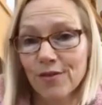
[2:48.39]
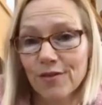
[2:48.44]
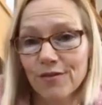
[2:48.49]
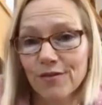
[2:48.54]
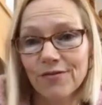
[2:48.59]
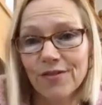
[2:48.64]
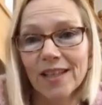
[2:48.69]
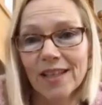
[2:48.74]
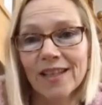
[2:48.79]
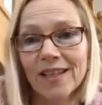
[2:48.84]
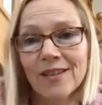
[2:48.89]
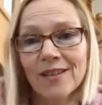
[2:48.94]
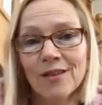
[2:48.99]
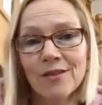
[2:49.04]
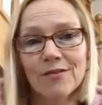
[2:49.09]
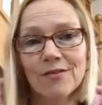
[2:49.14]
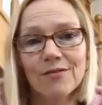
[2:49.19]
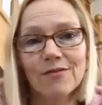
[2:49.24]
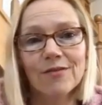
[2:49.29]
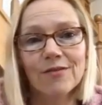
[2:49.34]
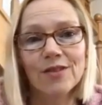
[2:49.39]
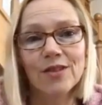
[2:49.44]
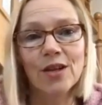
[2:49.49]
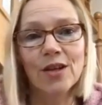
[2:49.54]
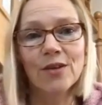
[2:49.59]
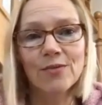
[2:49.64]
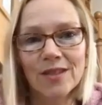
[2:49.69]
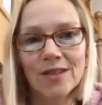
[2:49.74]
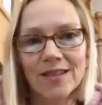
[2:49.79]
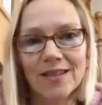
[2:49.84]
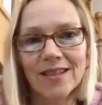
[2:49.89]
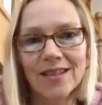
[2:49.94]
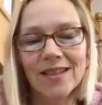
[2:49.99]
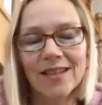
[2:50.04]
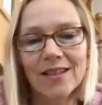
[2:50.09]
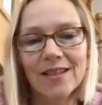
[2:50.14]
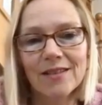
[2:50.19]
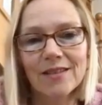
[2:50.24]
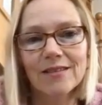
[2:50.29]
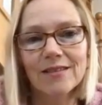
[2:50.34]
the fear, notice
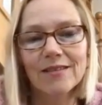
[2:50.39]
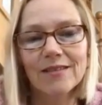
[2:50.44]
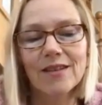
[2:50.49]
it.